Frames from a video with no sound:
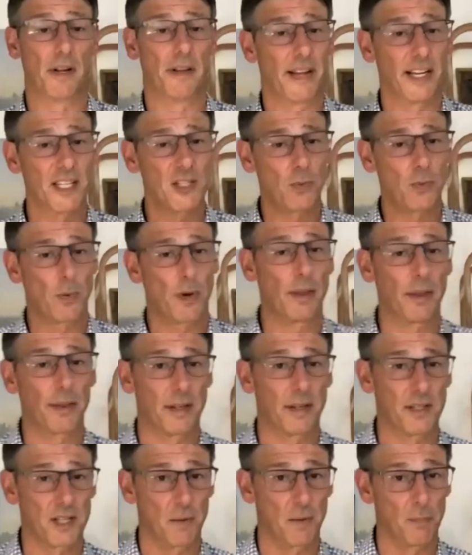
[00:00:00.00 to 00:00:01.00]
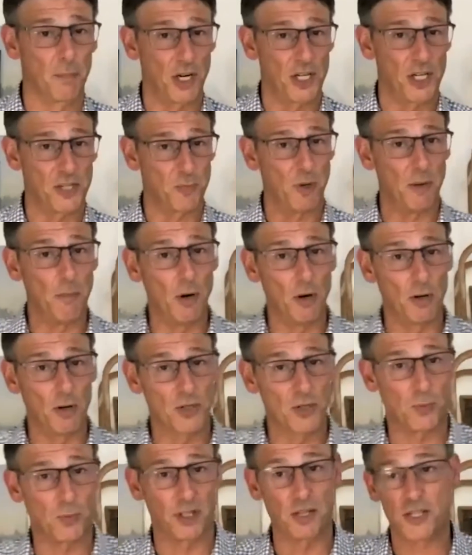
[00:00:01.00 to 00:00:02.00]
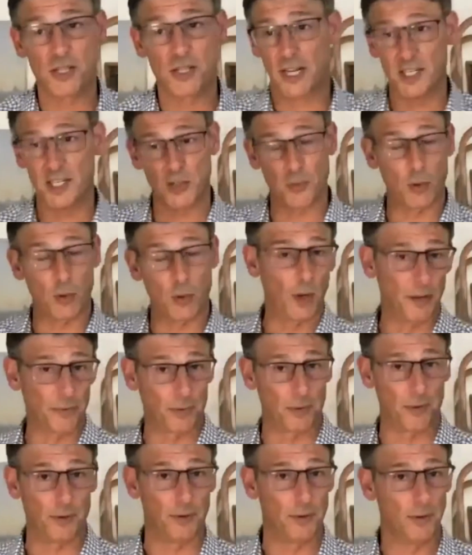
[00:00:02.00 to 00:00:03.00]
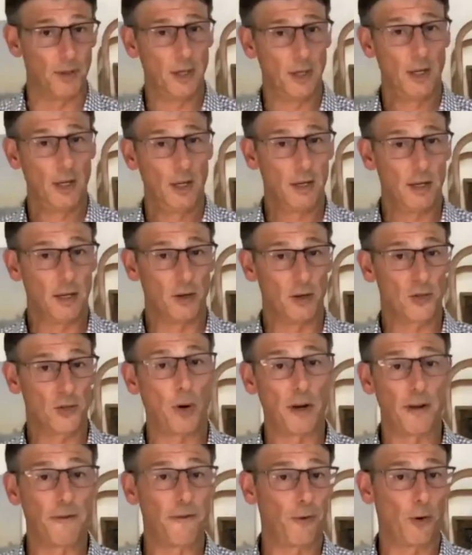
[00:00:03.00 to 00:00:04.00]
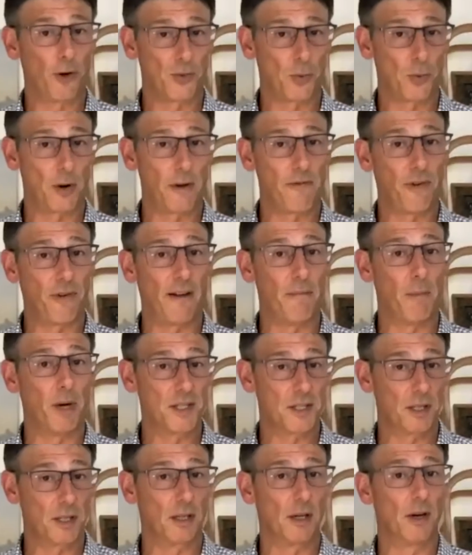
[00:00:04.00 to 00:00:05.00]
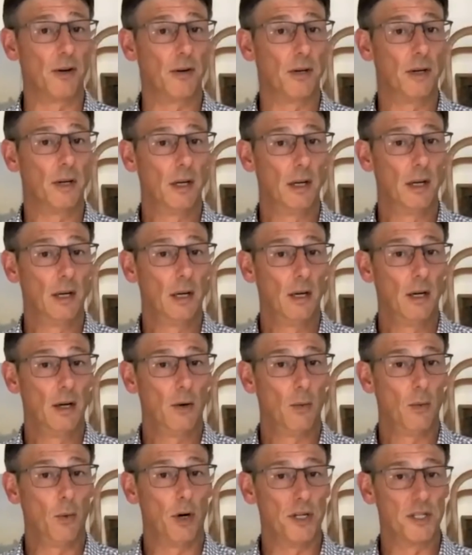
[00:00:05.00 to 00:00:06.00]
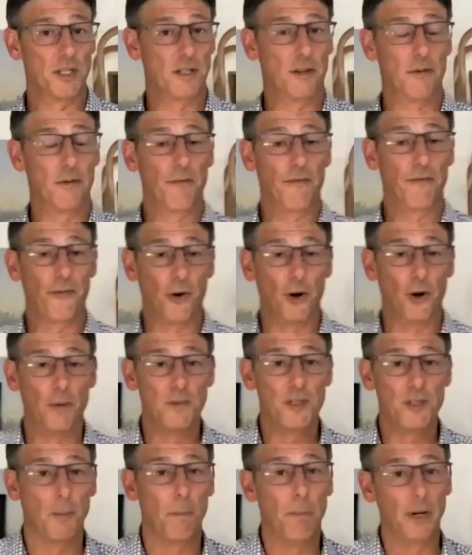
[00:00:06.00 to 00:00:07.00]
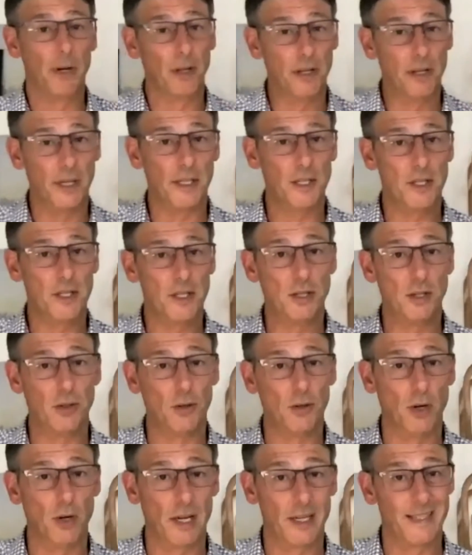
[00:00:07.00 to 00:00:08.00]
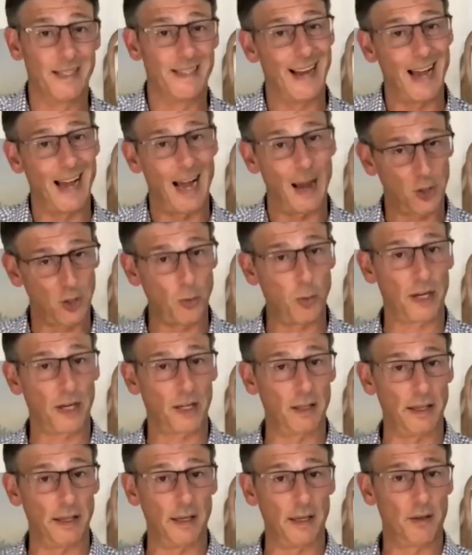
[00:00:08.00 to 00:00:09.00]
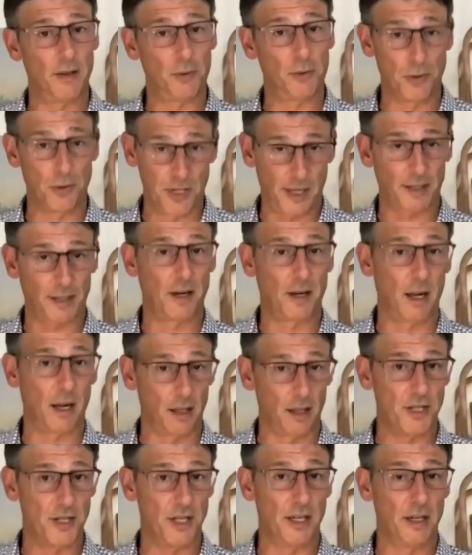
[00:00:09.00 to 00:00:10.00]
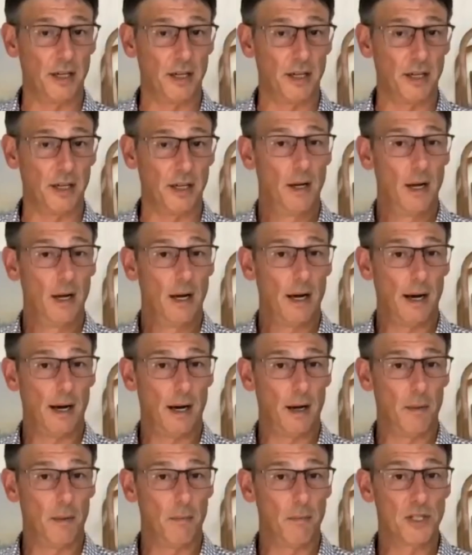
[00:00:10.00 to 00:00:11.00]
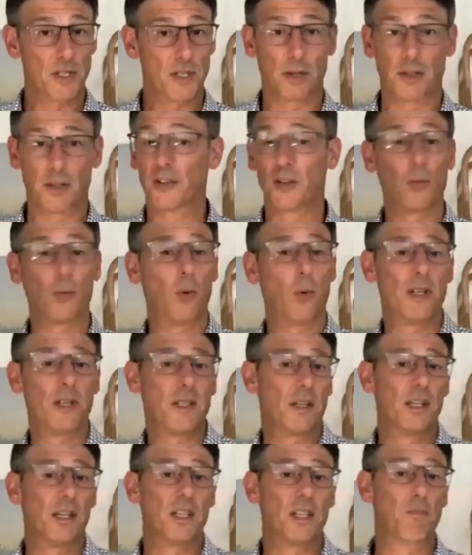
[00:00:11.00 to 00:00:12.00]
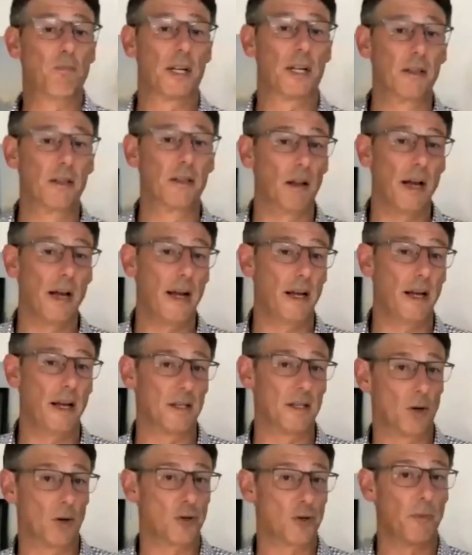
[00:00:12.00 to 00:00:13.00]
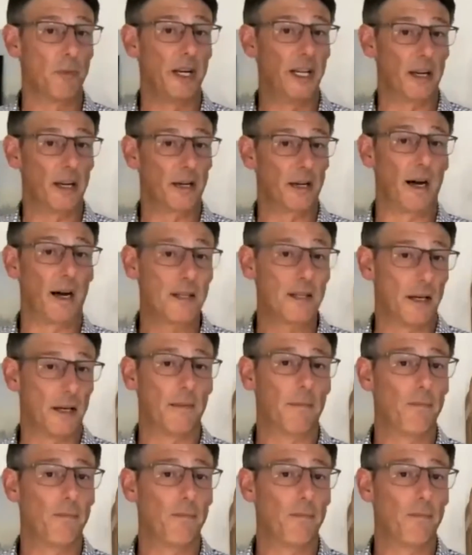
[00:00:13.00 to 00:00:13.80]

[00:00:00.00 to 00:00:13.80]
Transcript: And that's one of the things that impressed me most with the changes we went through, 24, 25 months ago, was the firm's ability to adapt quickly through technology, so that there wasn't this big delay in social media content.